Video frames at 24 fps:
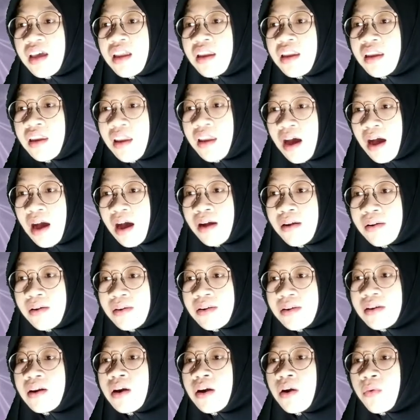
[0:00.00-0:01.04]
Now,
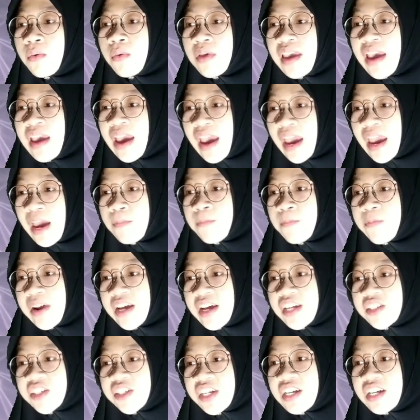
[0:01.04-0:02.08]
we have
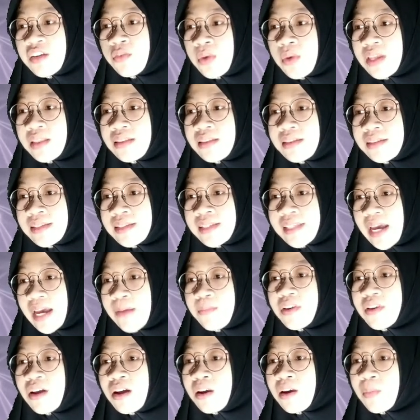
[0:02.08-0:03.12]
fraction with the
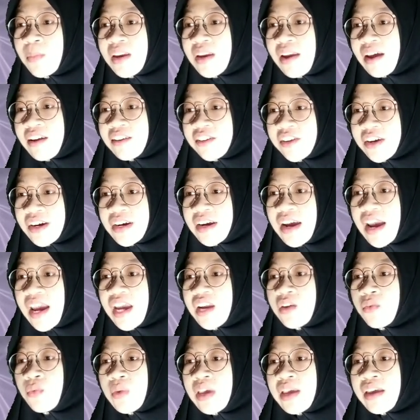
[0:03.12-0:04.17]
same denominator
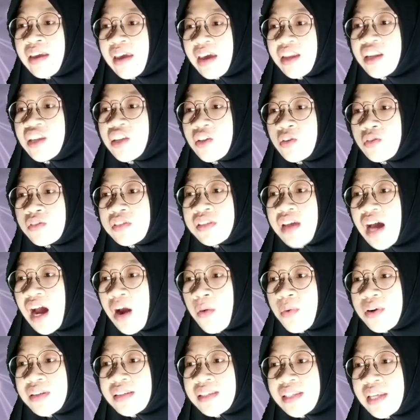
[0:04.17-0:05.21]
and we can use
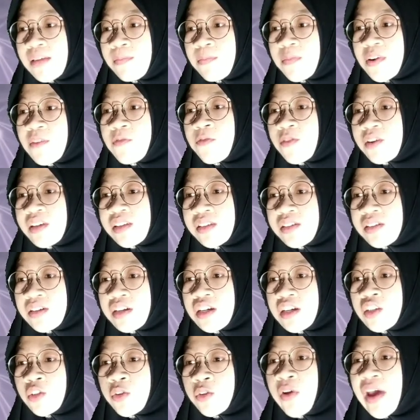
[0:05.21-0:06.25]
our simple
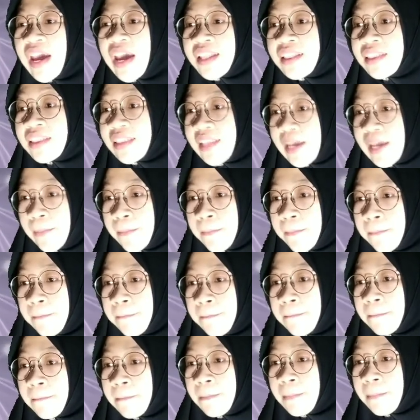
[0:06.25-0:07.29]
procedure to add them.
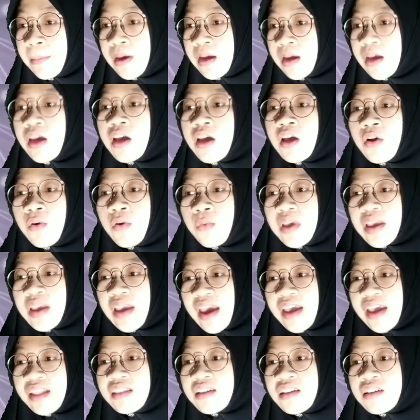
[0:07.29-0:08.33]
We
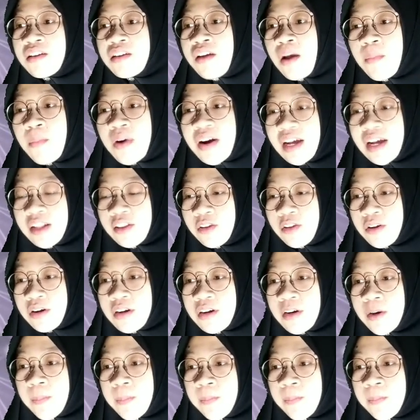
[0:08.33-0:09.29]
add the numerator.